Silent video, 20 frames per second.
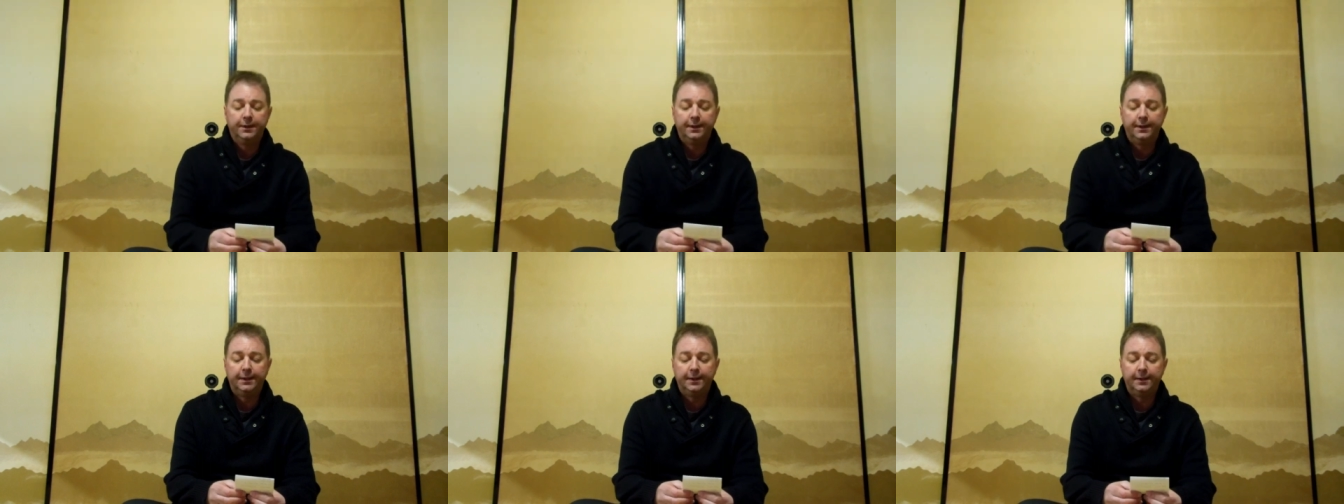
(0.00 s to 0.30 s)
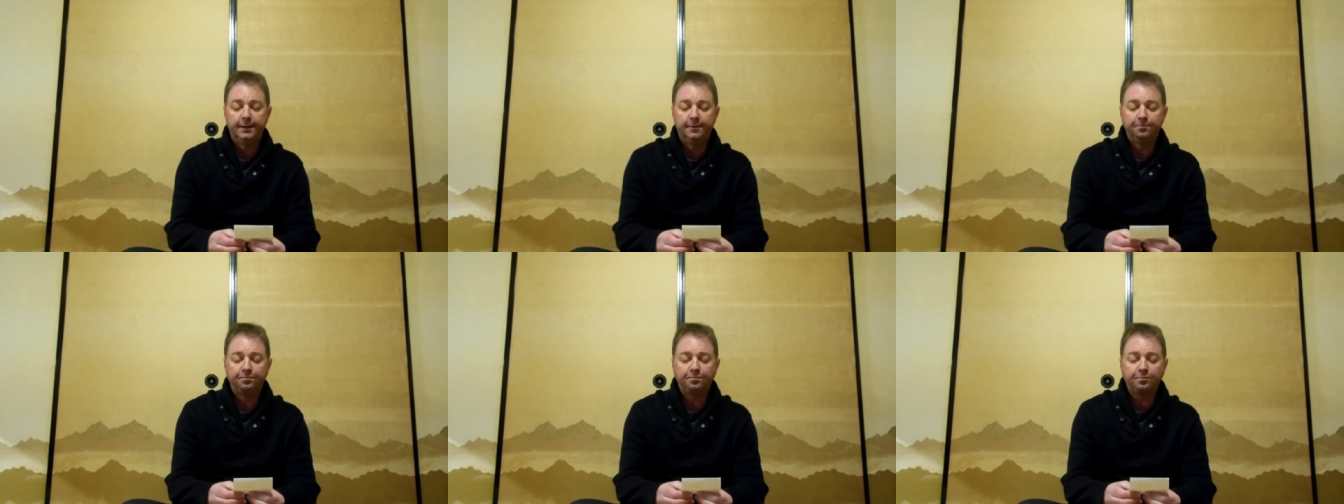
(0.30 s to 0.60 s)

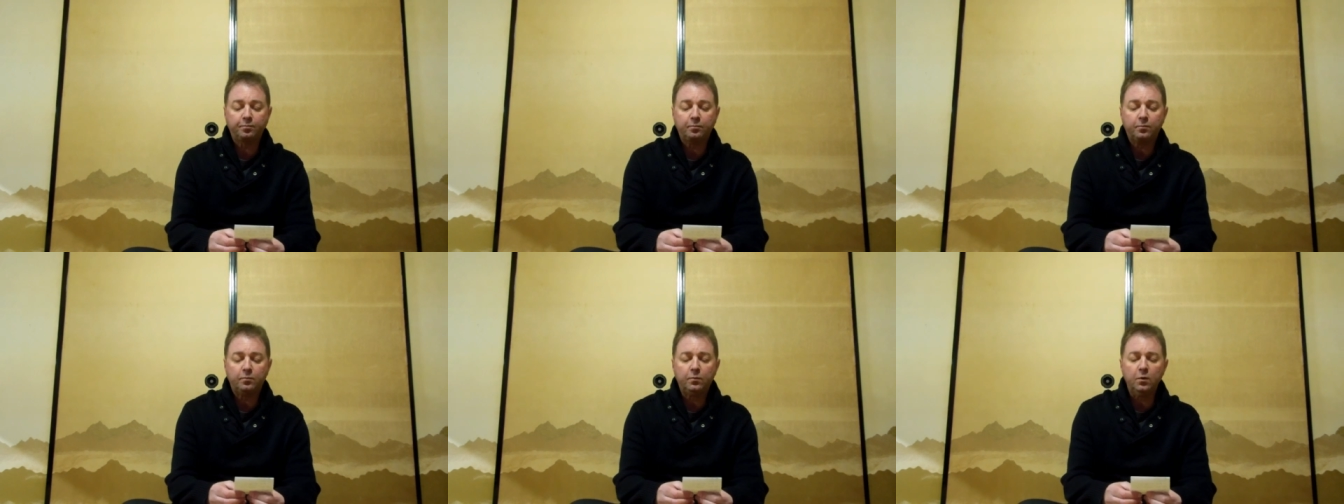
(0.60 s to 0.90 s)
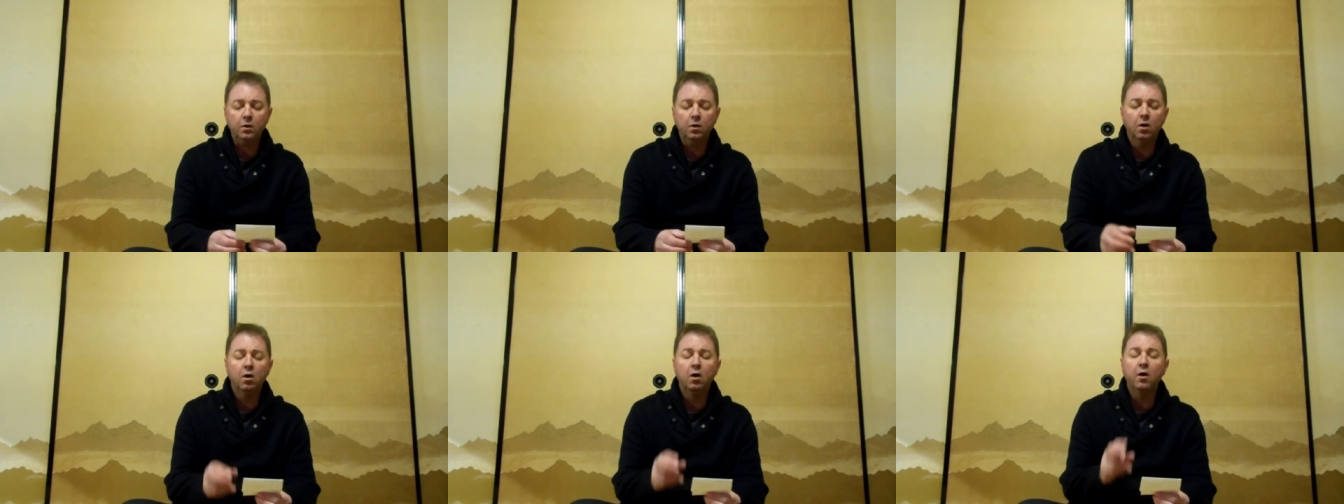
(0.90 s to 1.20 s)
Um,
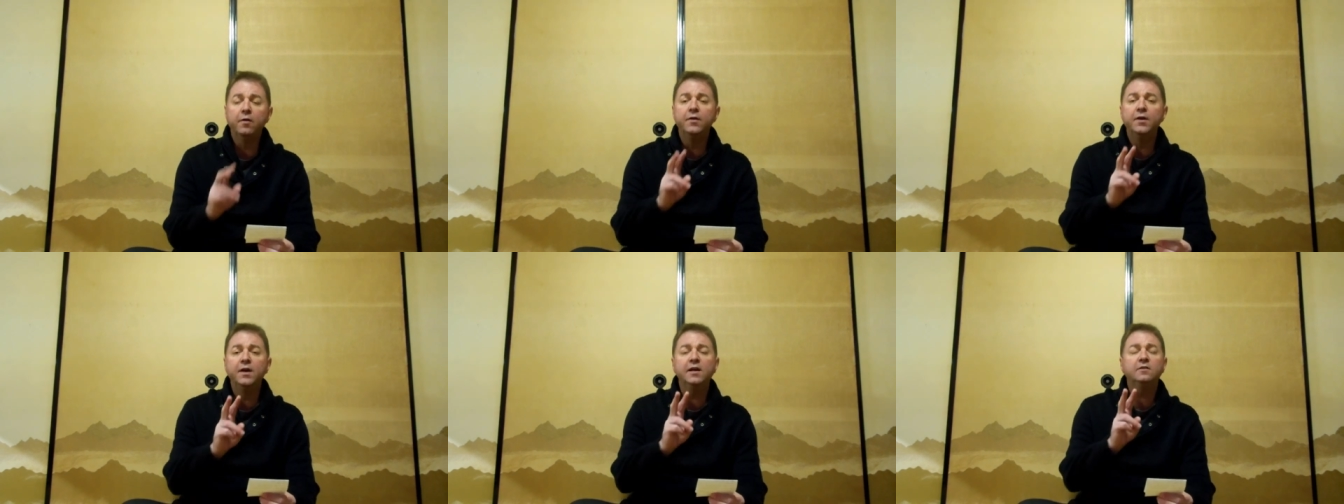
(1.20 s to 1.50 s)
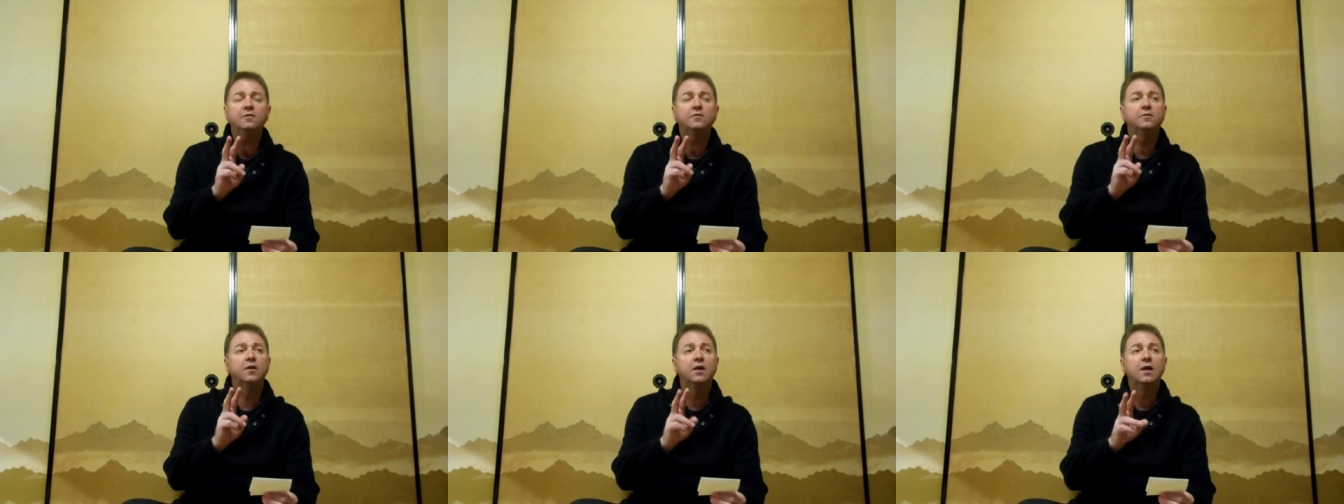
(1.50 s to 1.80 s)
oh, the
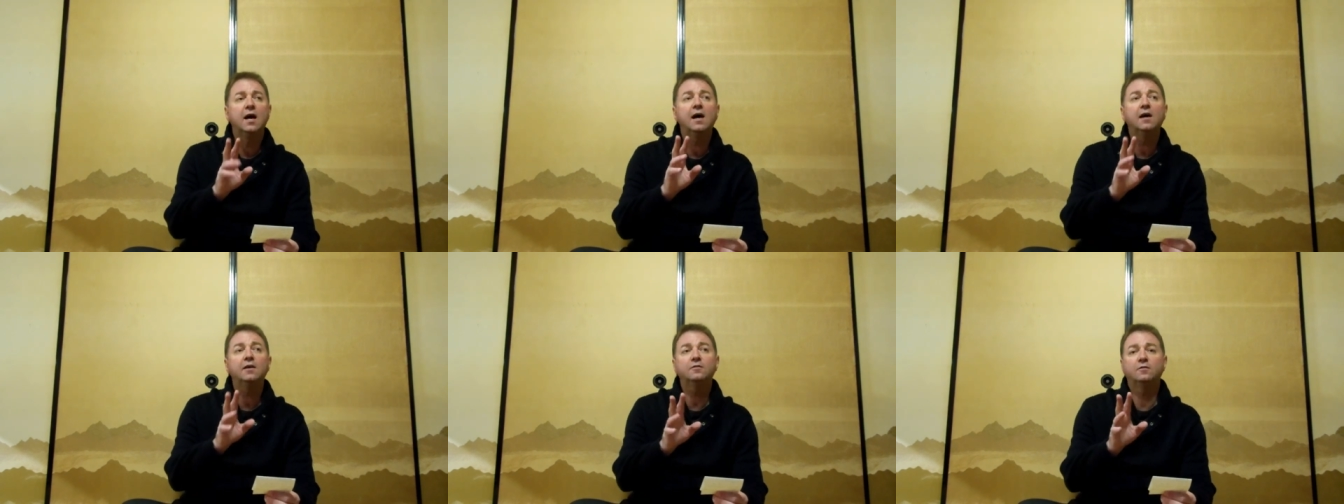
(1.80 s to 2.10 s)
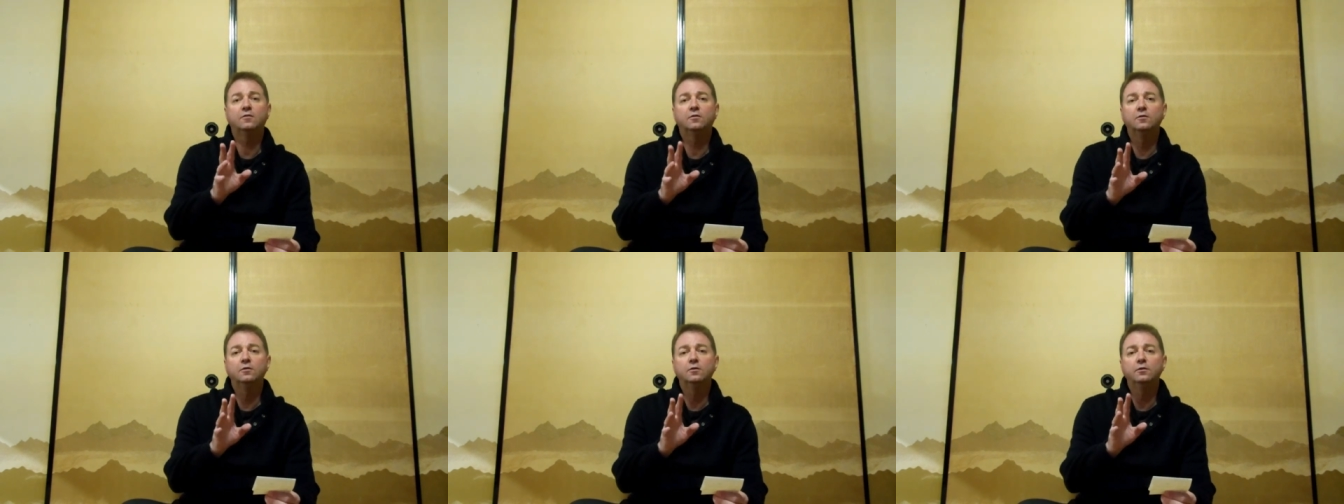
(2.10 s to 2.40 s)
next, the
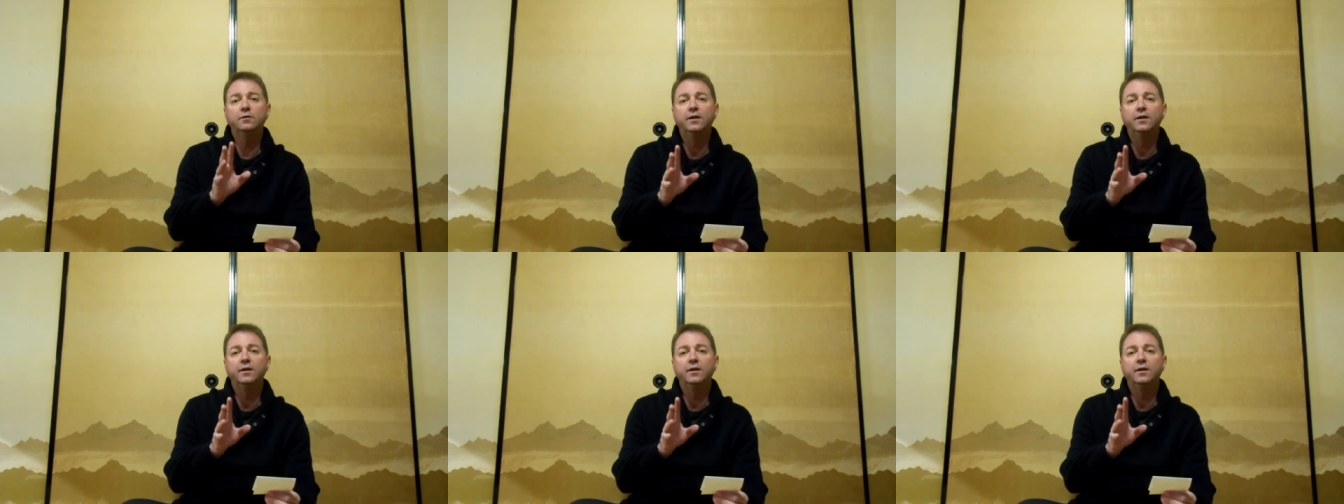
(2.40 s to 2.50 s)
last two,